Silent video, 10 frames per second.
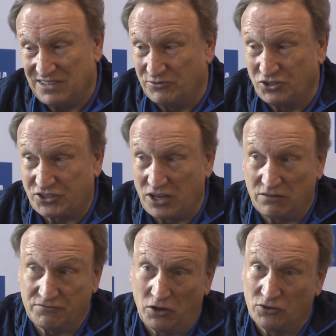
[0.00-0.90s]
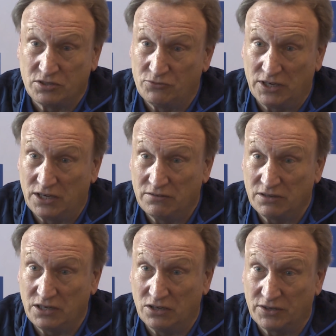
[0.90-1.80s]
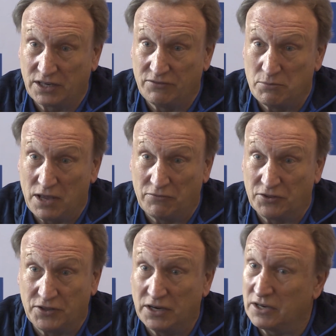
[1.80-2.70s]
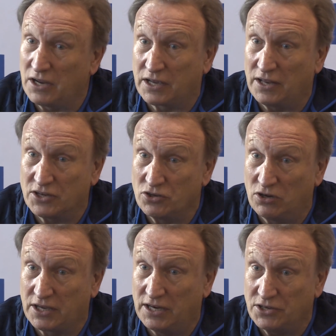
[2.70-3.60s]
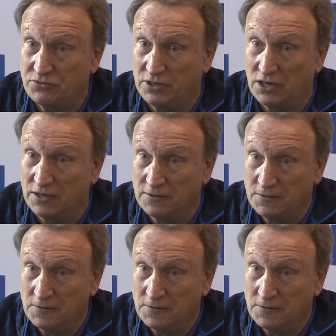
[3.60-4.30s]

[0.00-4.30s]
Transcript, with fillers: I just can't fault them, really. You know, they're giving me everything, and that's all I can ask, really.